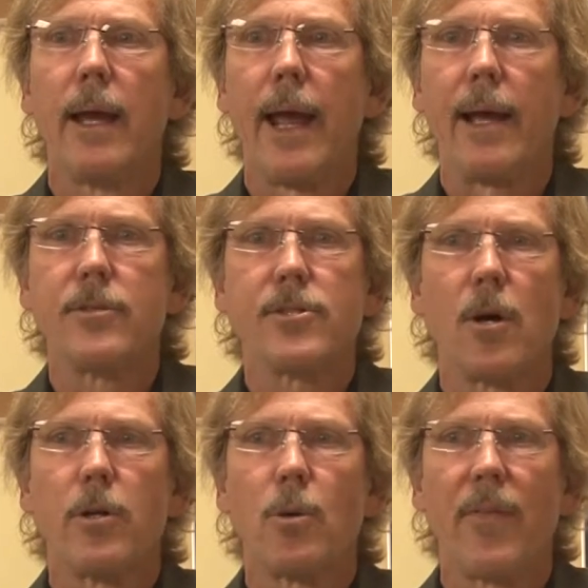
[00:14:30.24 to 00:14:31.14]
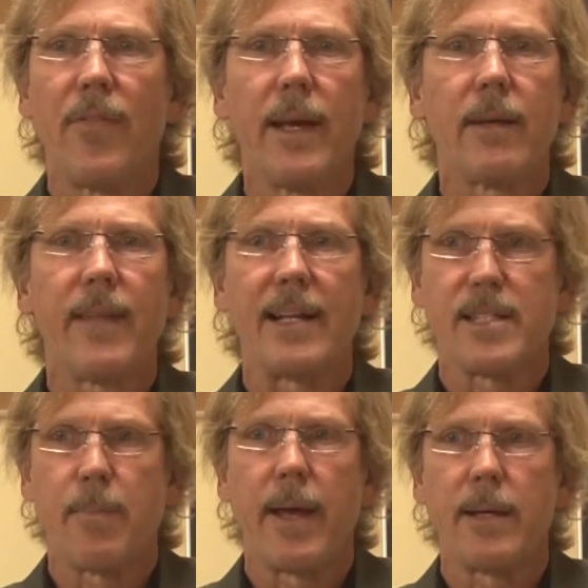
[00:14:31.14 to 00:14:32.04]
And so you can think of that
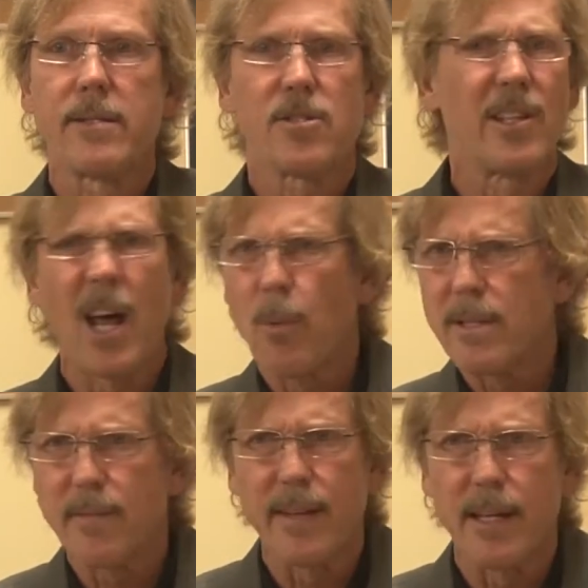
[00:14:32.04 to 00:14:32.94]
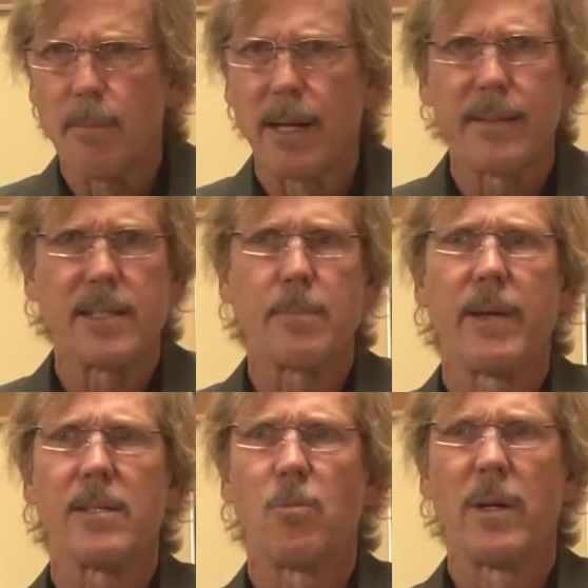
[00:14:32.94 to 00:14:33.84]
space. There's a lot of ways of thinking about that
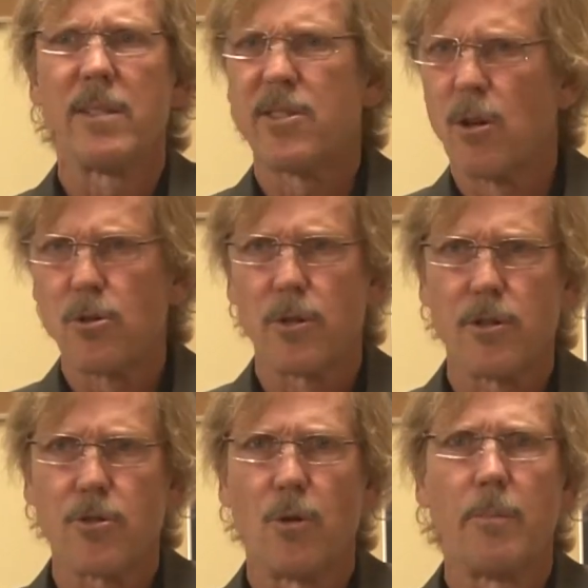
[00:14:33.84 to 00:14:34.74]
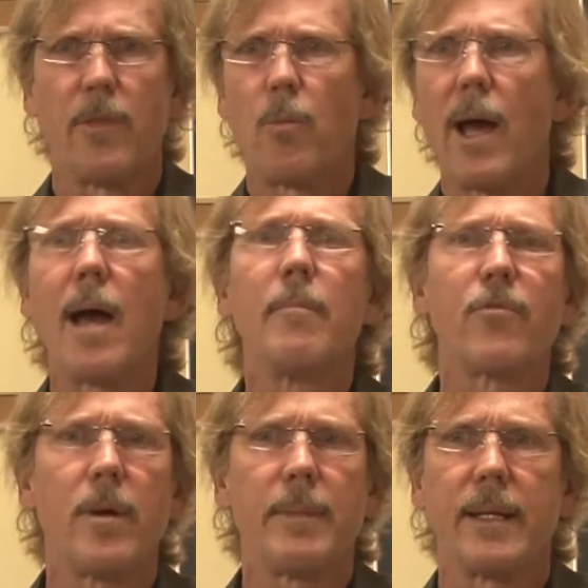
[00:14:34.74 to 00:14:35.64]
space. One is social control, but the way I'm
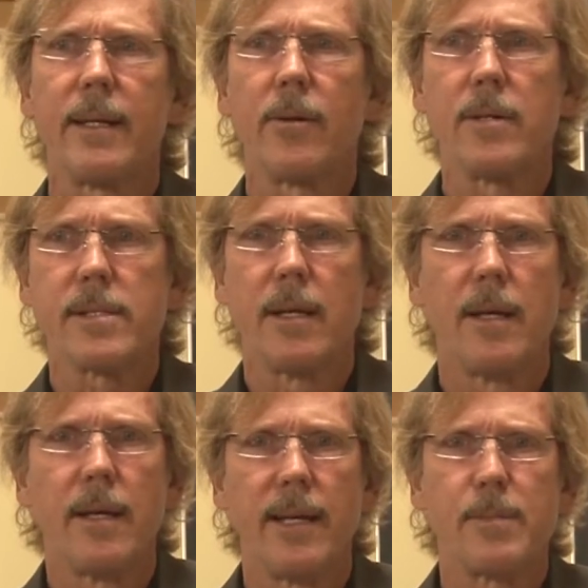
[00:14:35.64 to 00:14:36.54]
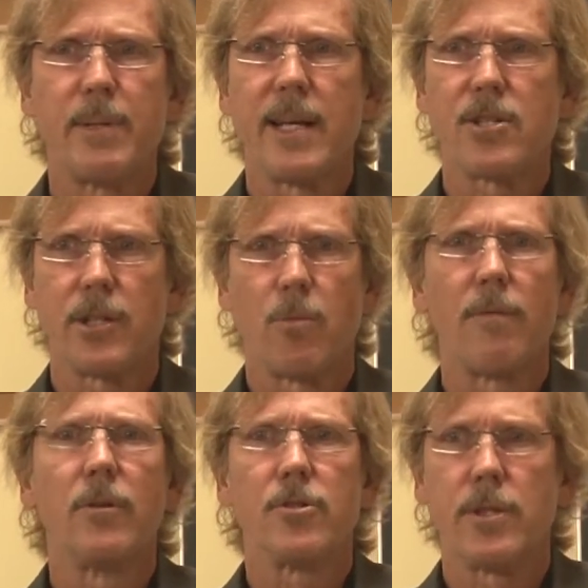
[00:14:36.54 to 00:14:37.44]
framing it here is it's potentially a
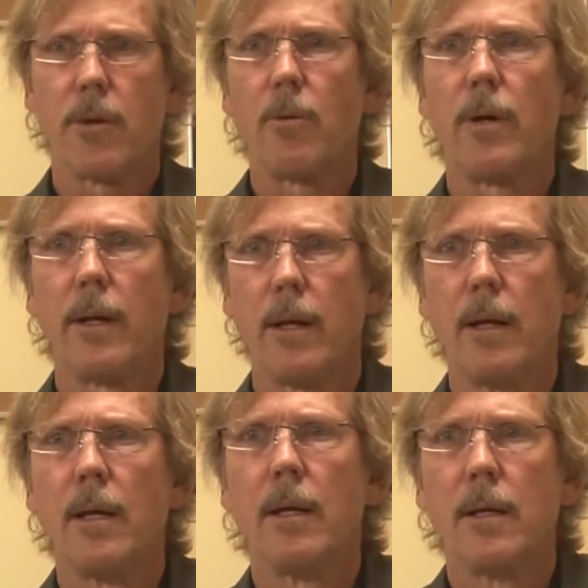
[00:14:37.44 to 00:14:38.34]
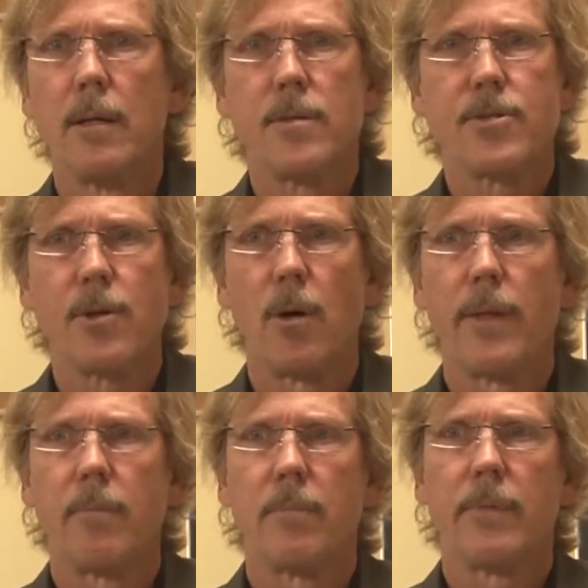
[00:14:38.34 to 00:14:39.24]
revolutionary one so
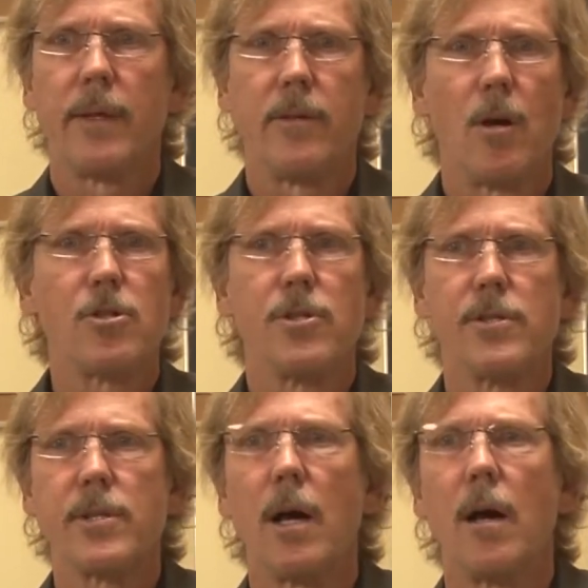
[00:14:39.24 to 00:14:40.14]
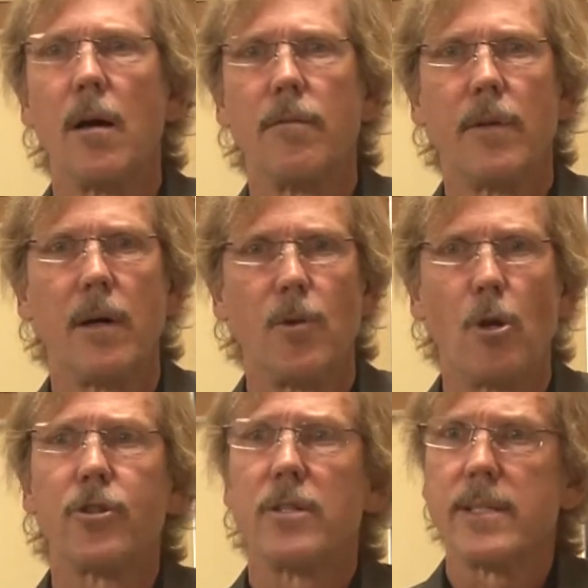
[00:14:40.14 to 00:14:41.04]
that, that notions of, of
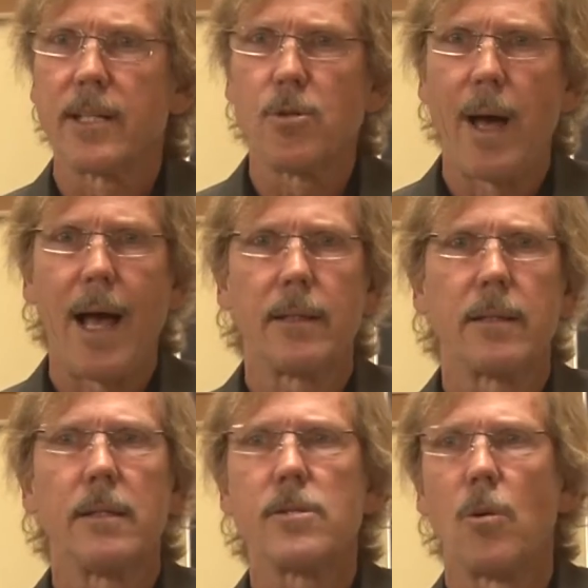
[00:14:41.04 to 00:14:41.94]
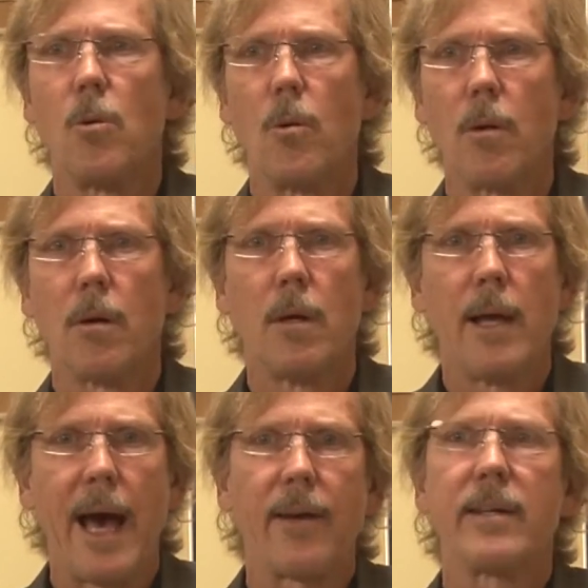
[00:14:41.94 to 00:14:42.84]
alternate sexualities or
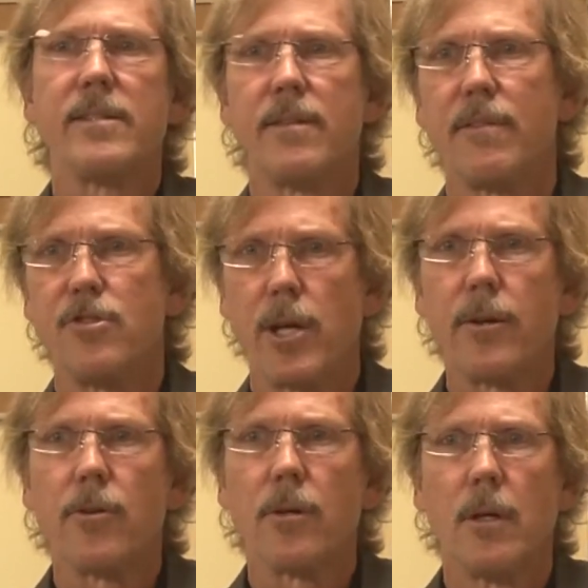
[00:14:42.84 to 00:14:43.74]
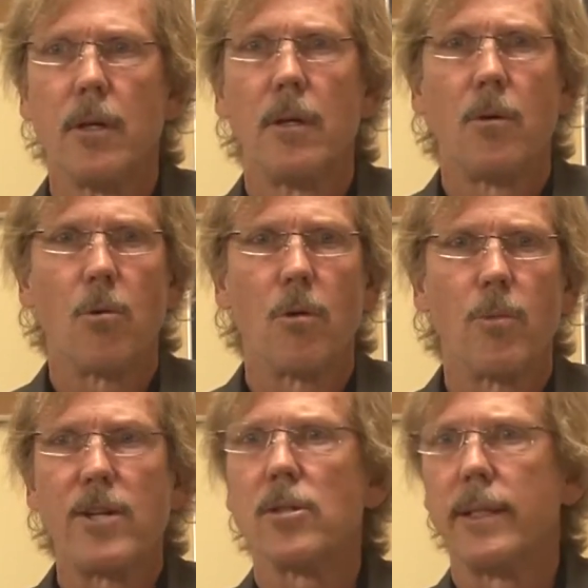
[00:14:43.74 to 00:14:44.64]
how to conceive of gender or
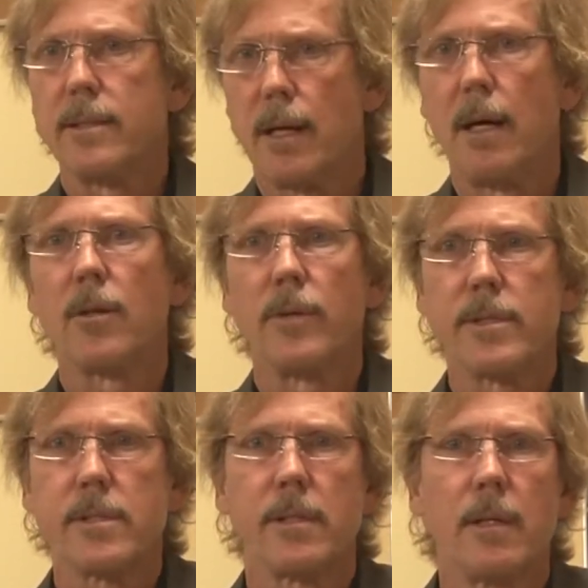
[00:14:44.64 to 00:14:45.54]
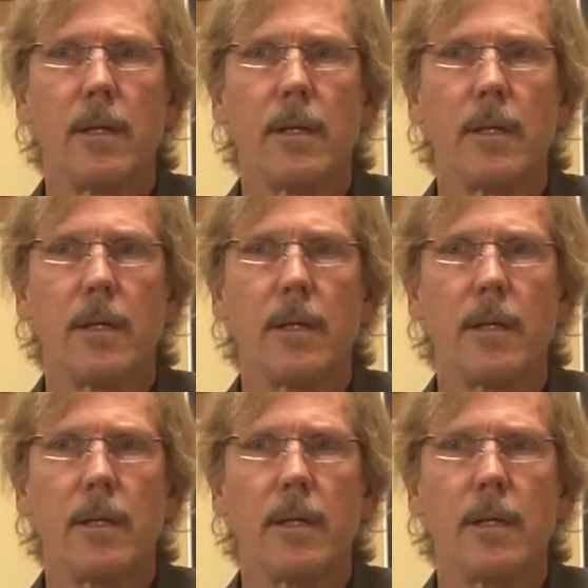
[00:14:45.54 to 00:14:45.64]
racial intolerance.